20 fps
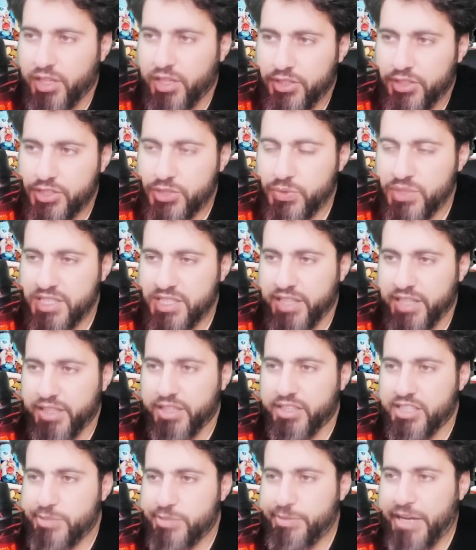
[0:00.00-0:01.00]
Because we're
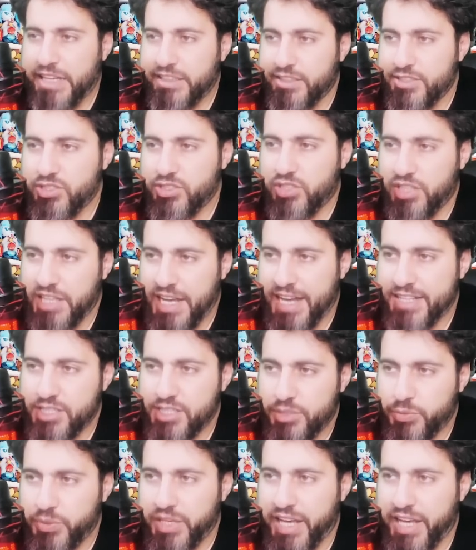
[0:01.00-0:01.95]
sending these battles to Yasser.